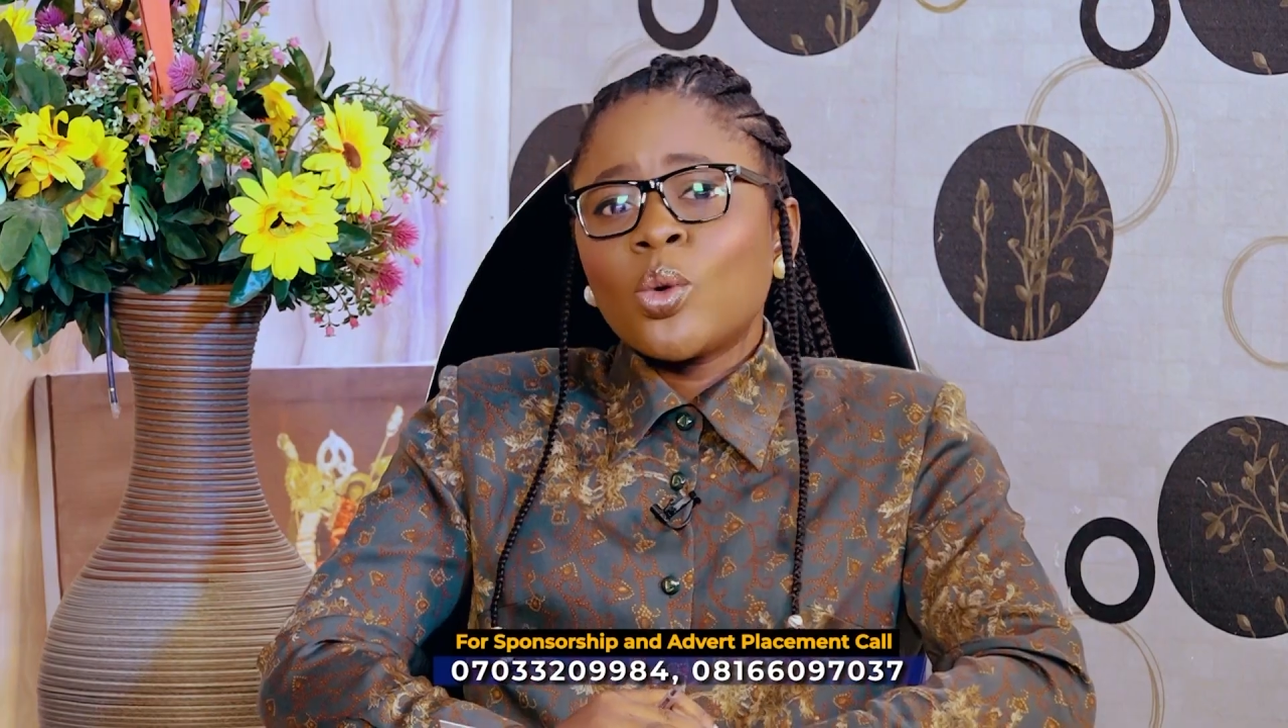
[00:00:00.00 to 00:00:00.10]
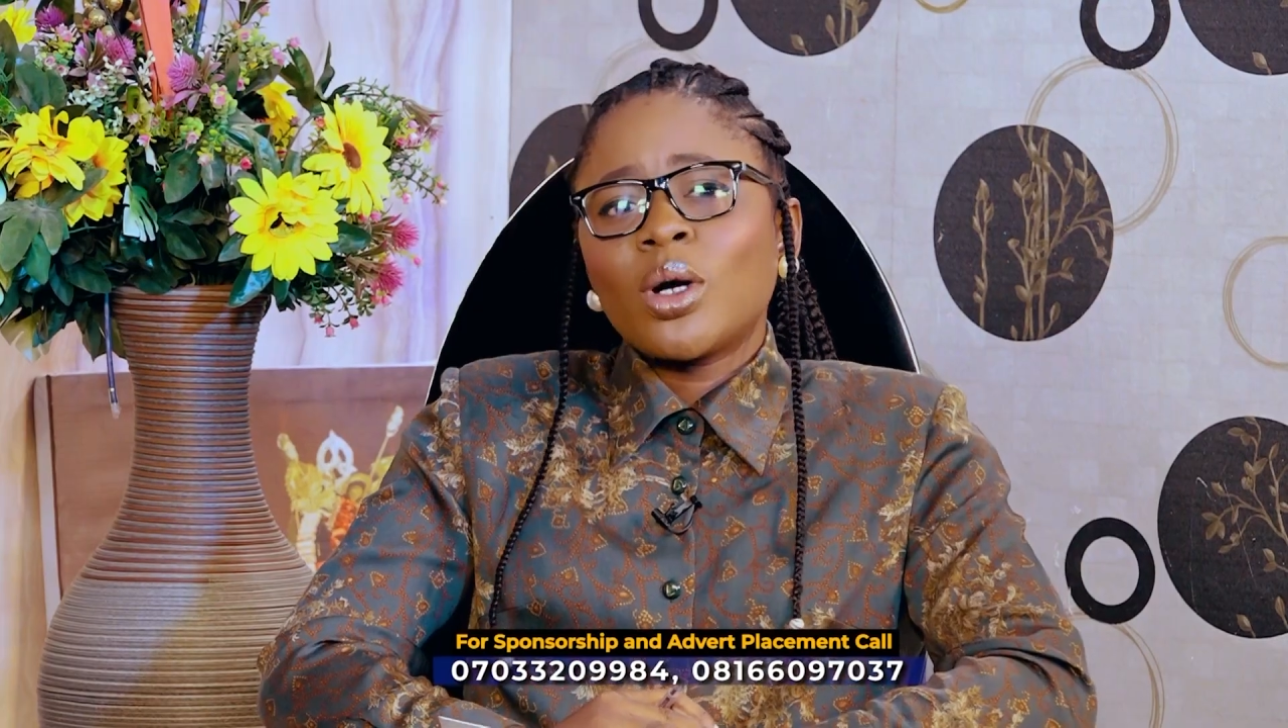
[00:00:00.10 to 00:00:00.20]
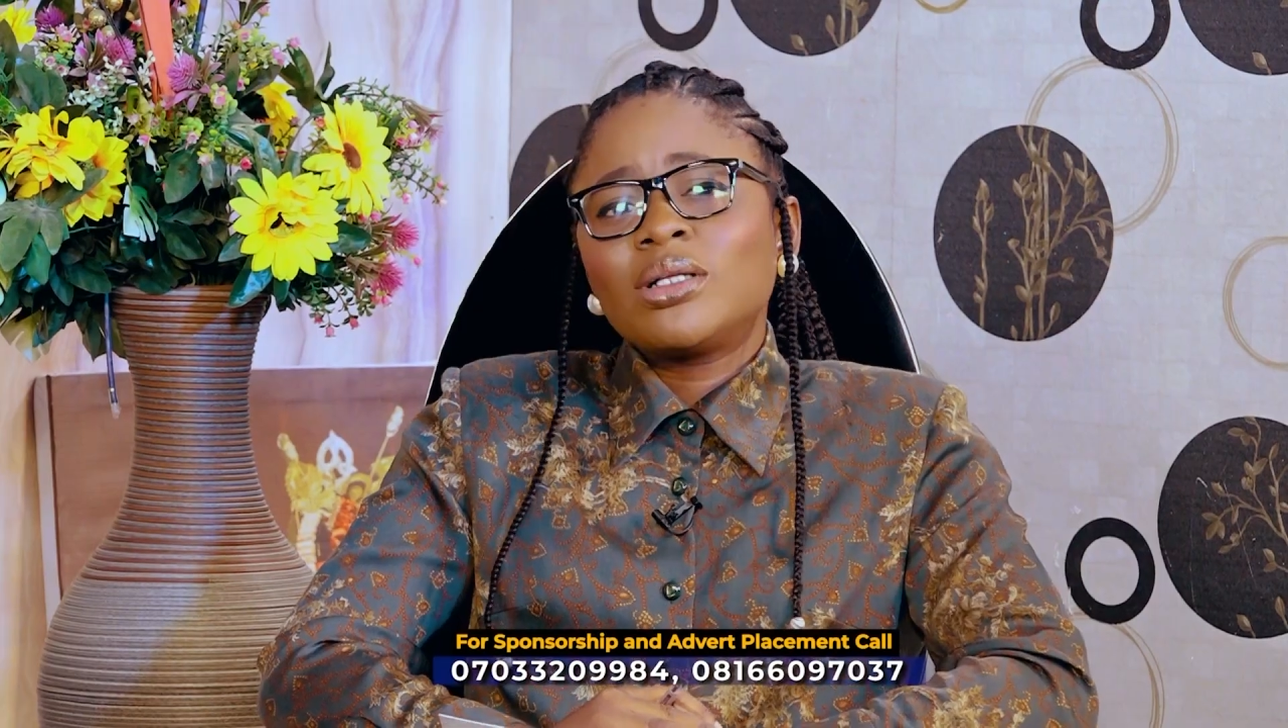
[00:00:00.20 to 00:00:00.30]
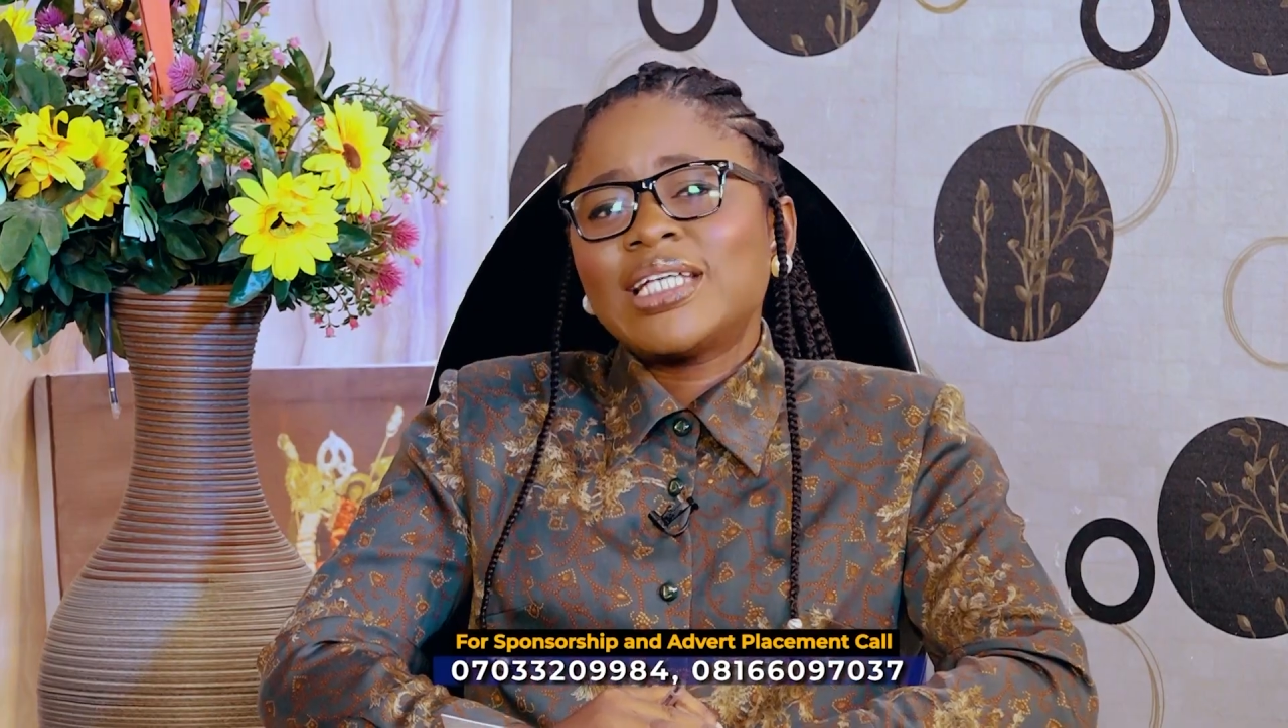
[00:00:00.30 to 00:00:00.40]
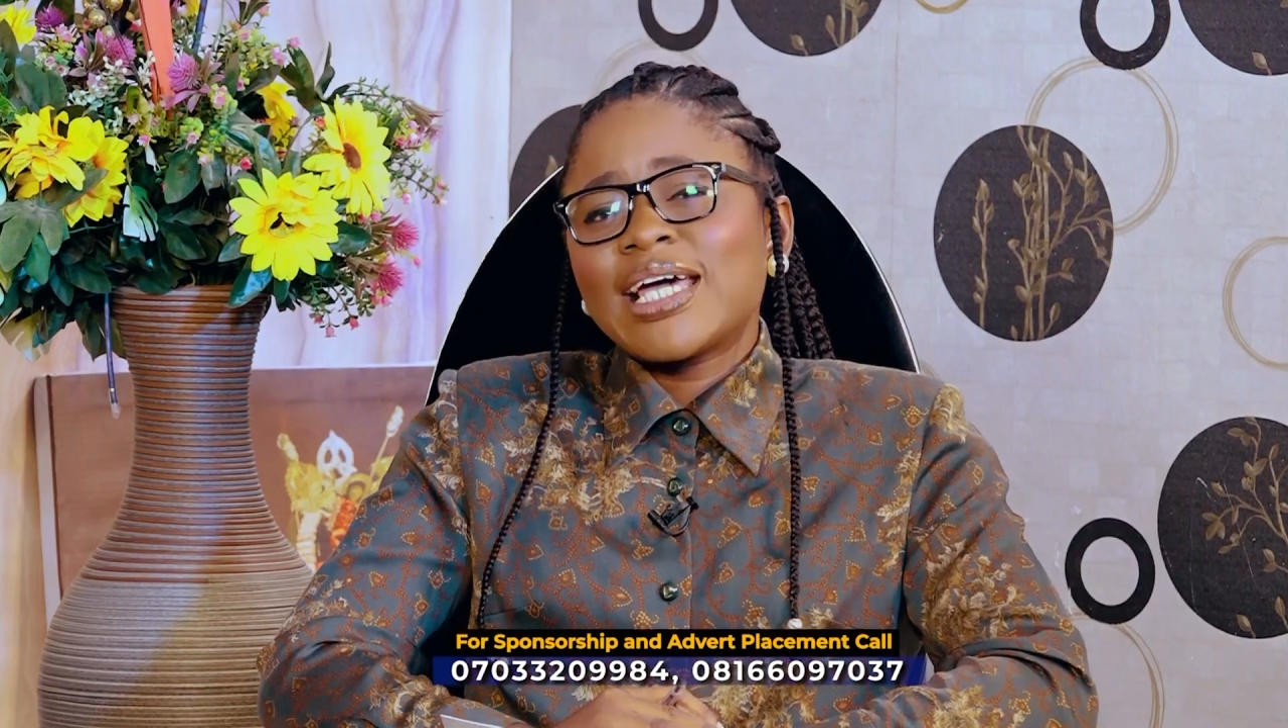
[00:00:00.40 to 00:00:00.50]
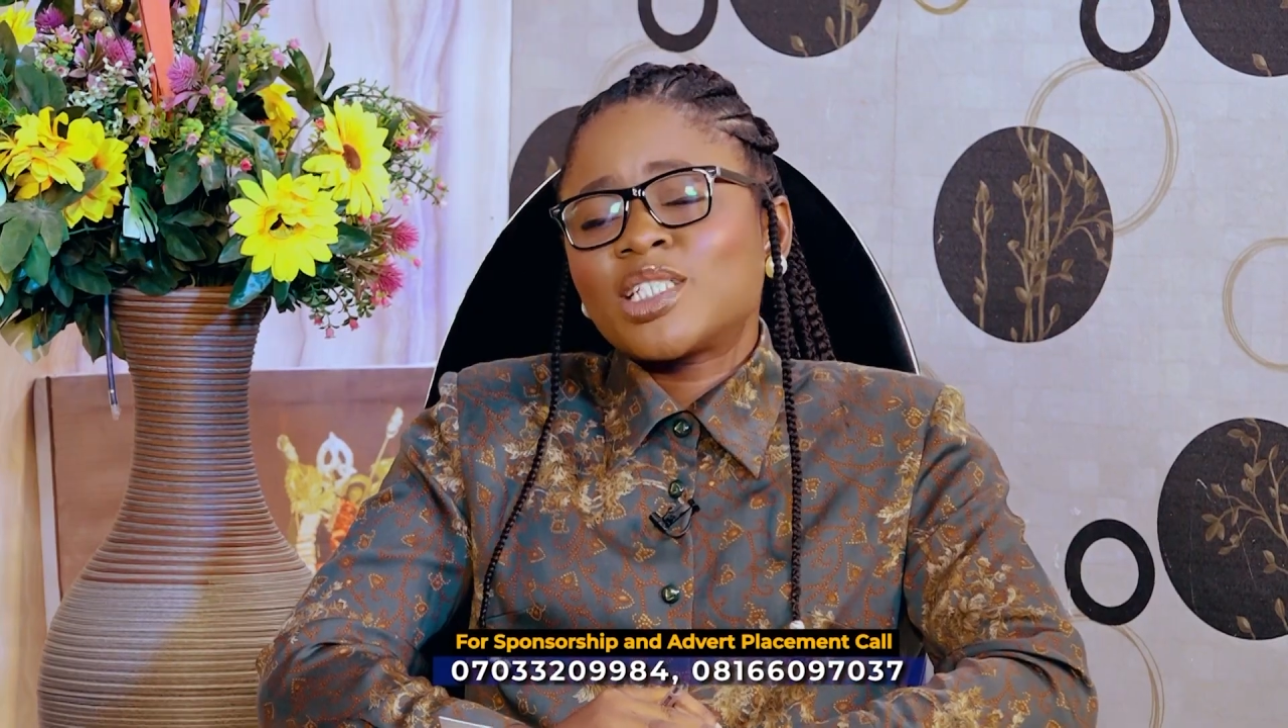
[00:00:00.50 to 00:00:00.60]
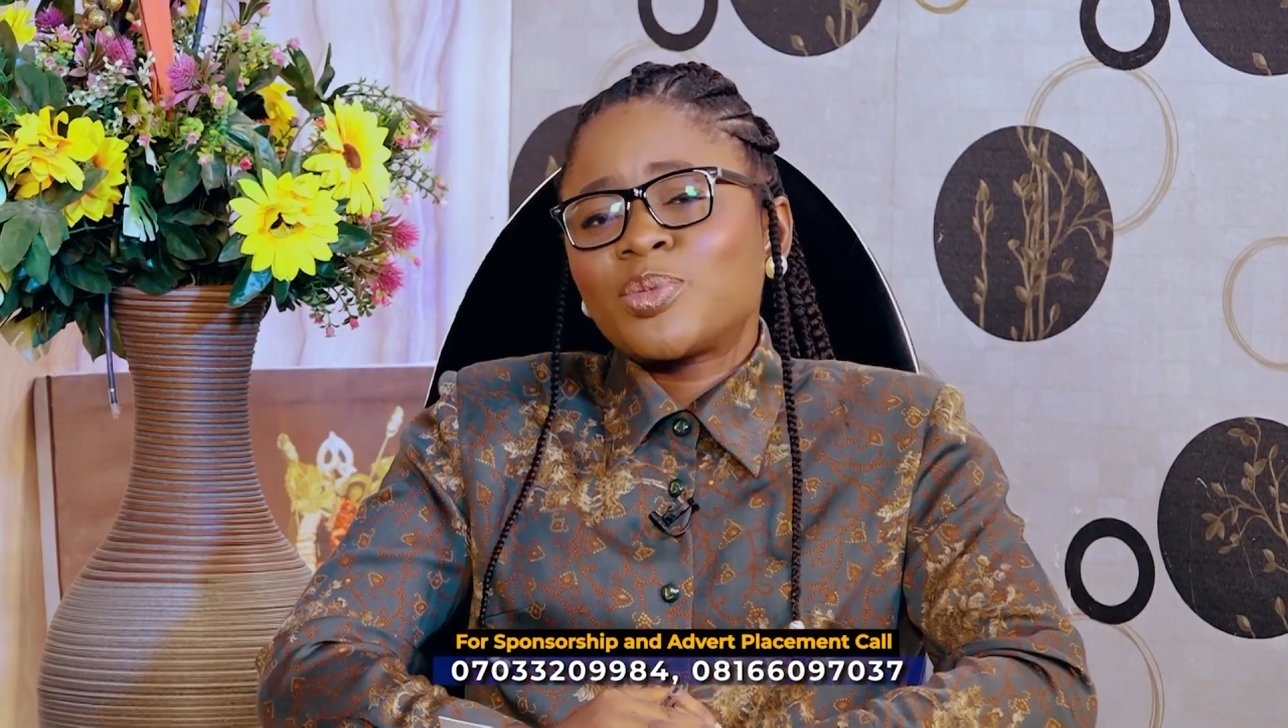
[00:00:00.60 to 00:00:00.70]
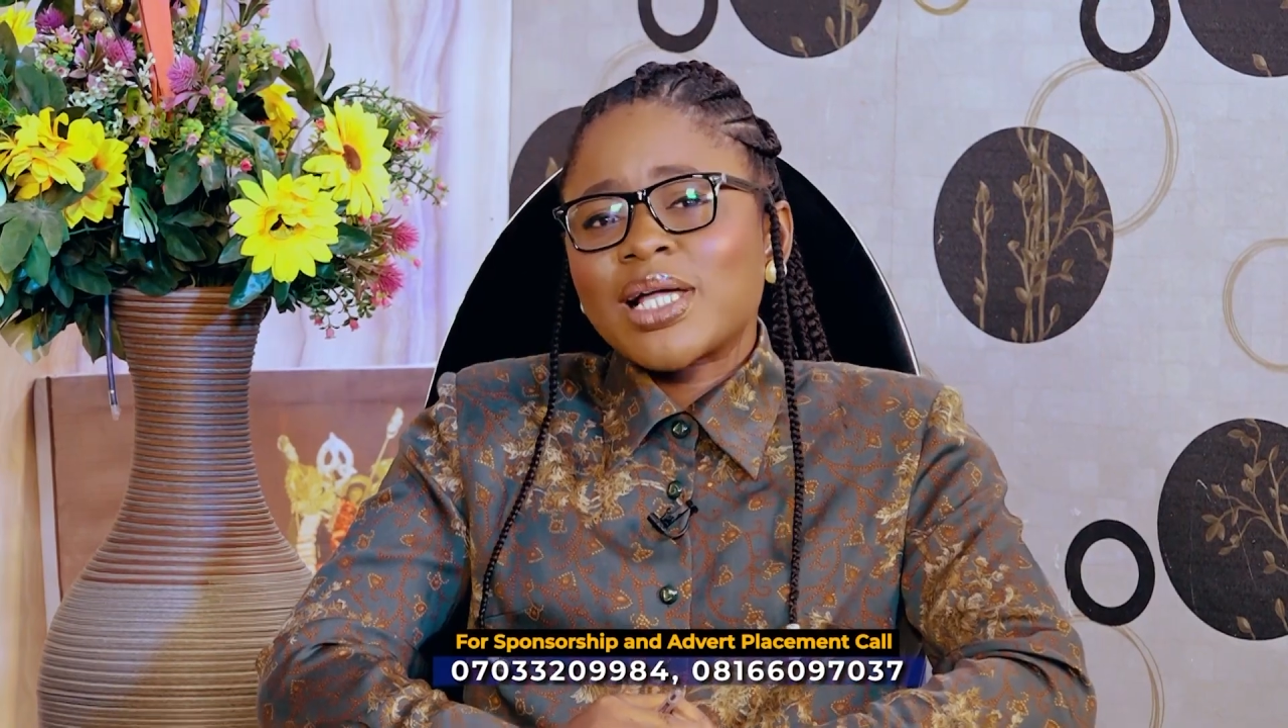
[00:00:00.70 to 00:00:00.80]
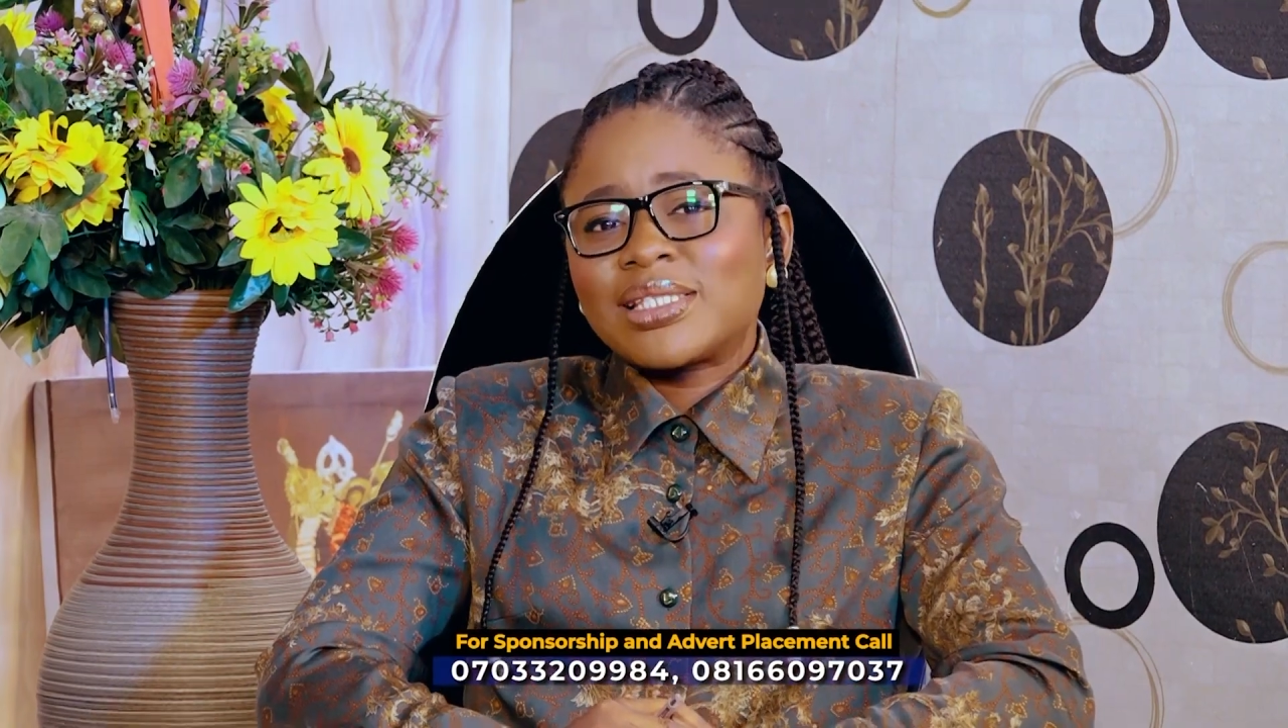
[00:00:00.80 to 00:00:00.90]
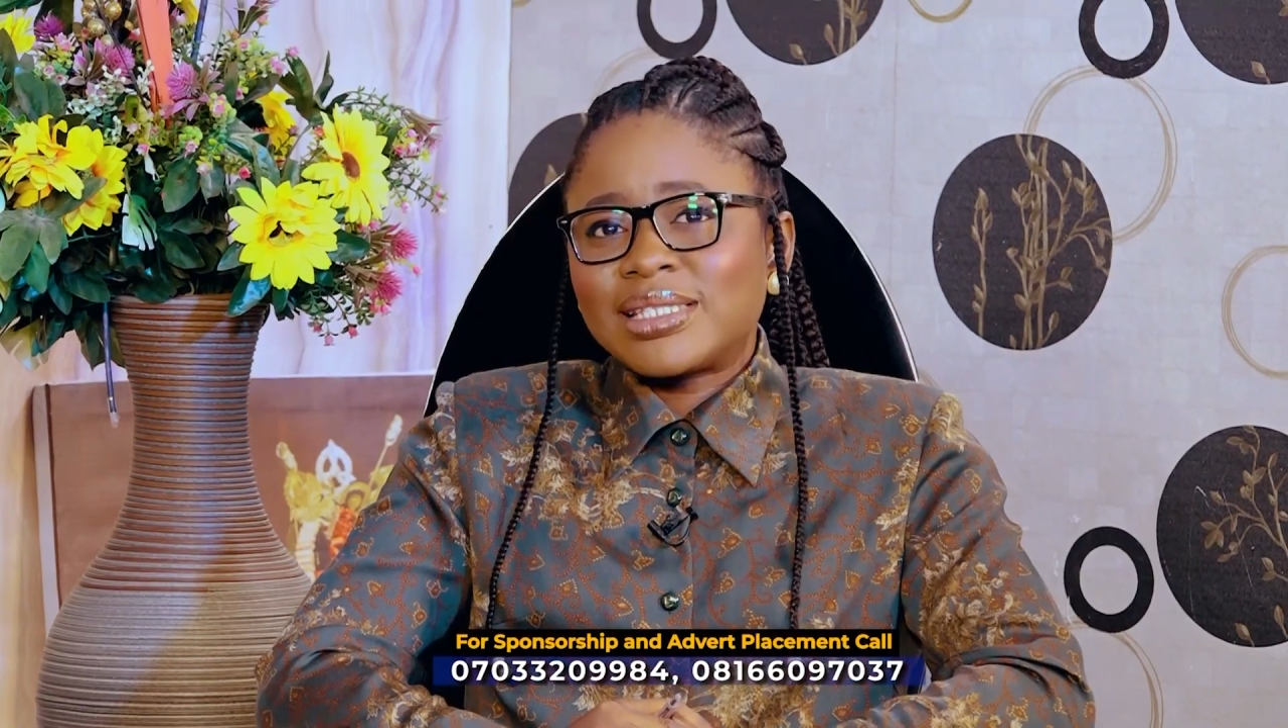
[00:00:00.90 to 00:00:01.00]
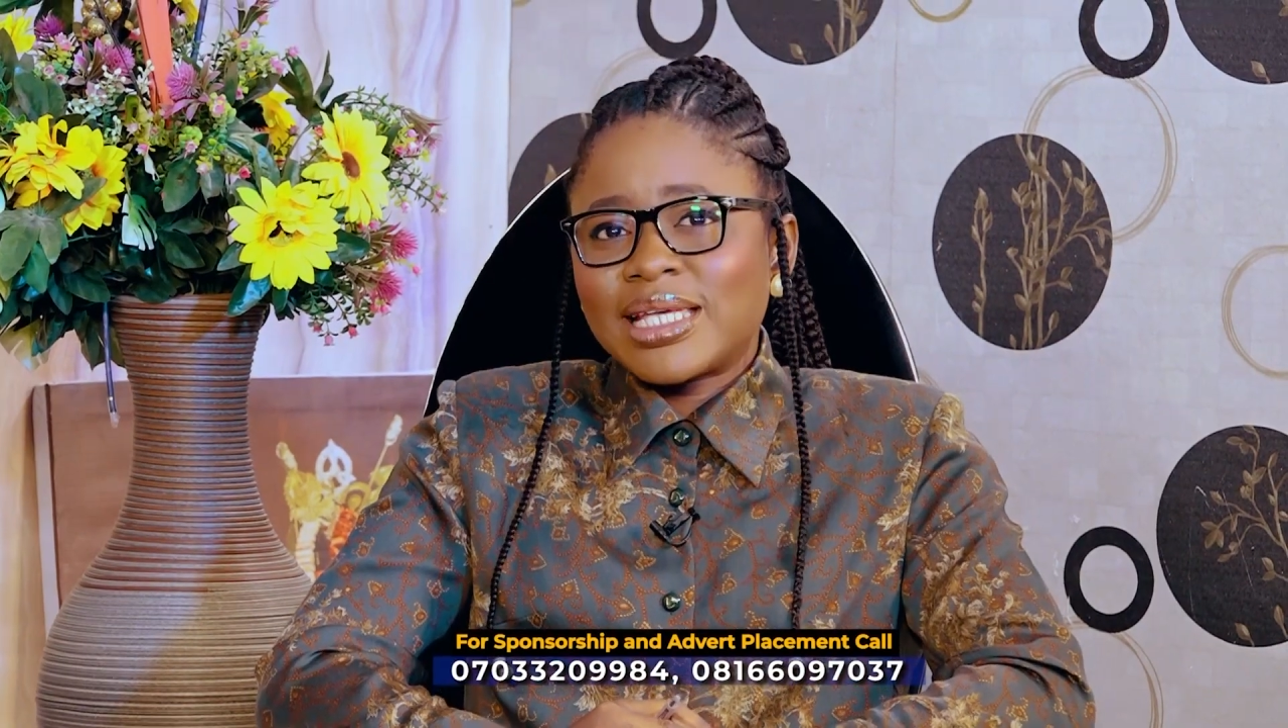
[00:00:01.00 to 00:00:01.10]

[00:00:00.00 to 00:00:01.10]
Well, the experts